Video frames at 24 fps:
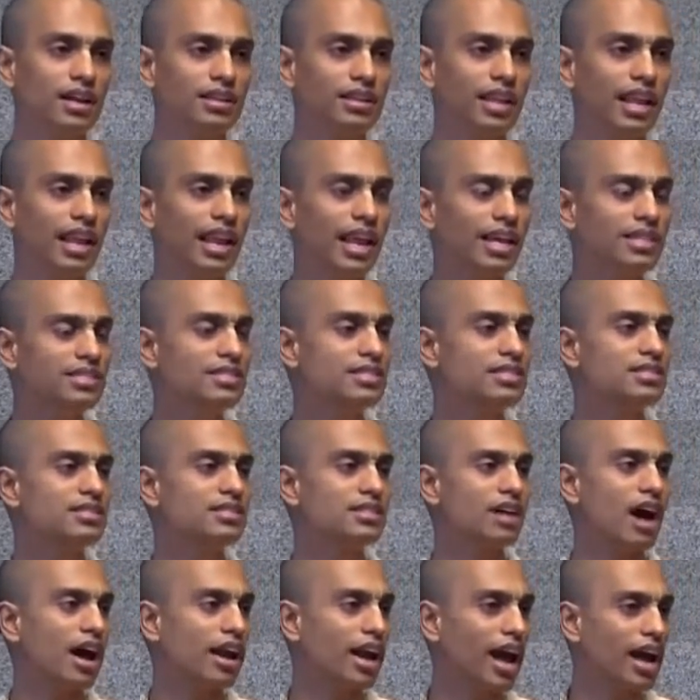The
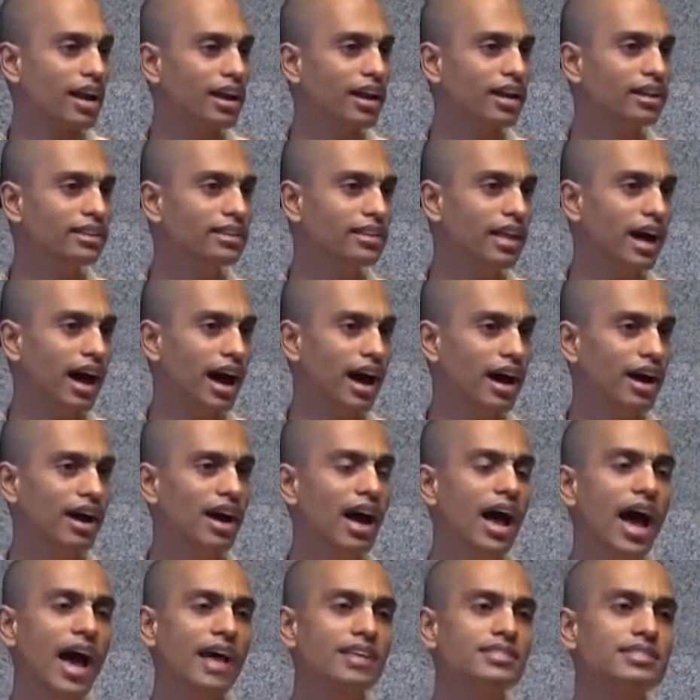lust or
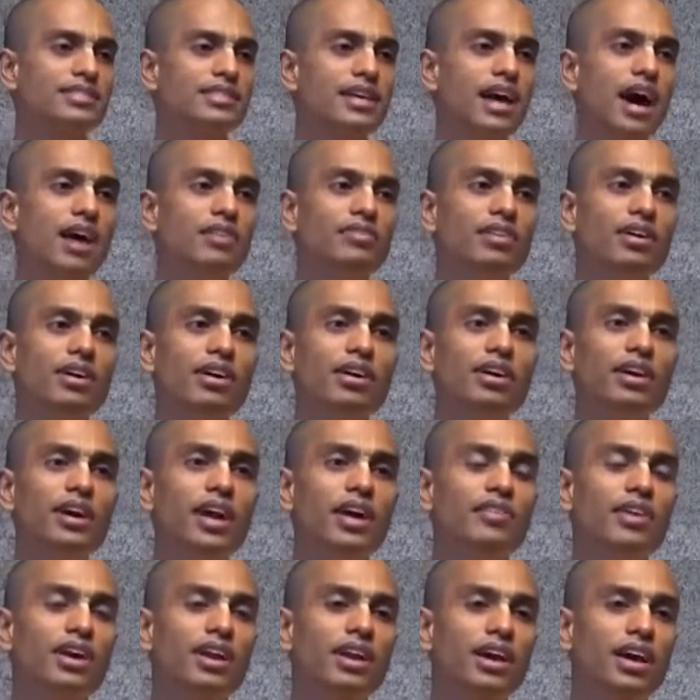anartha has covered
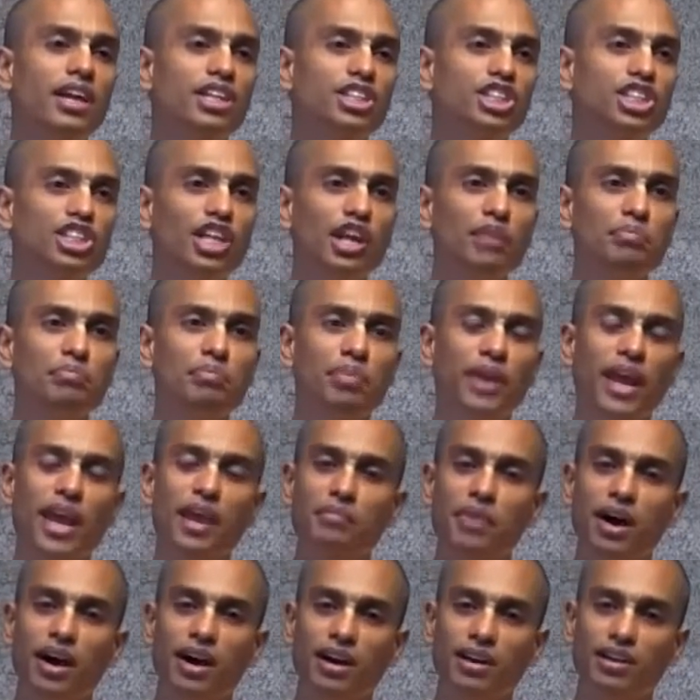our Krishna
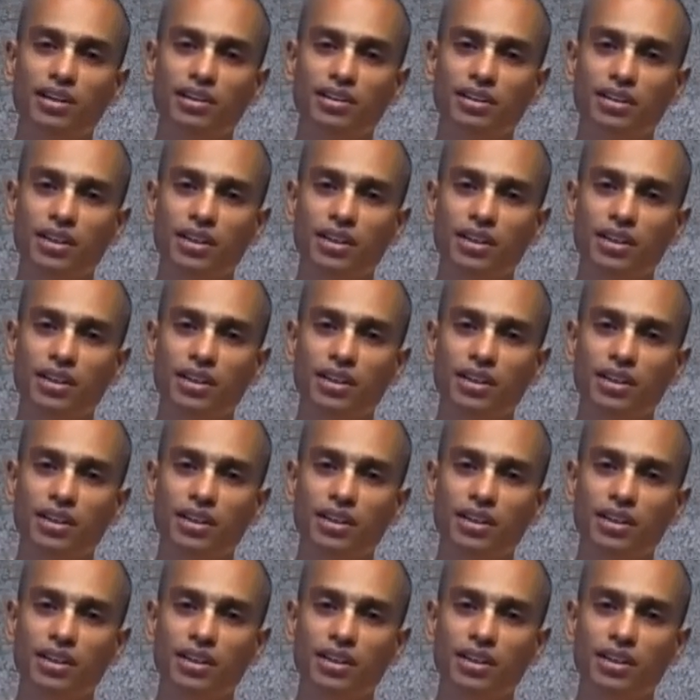prema.